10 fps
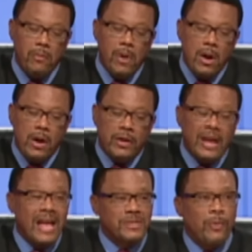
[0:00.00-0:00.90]
And if you look at the it
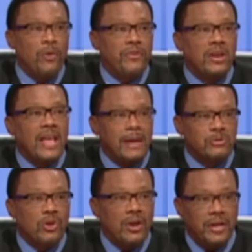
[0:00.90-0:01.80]
has hotel, both your
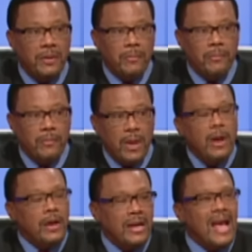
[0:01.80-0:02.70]
names on this it. This is a good.
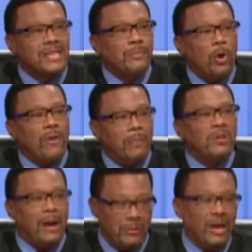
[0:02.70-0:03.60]
It uh, has both. I'm
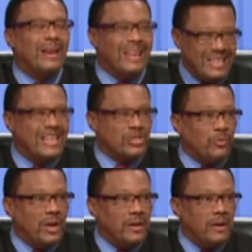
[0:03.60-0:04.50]
I'm looking at this
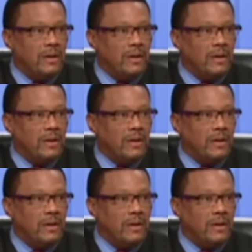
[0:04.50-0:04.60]
one. Okay.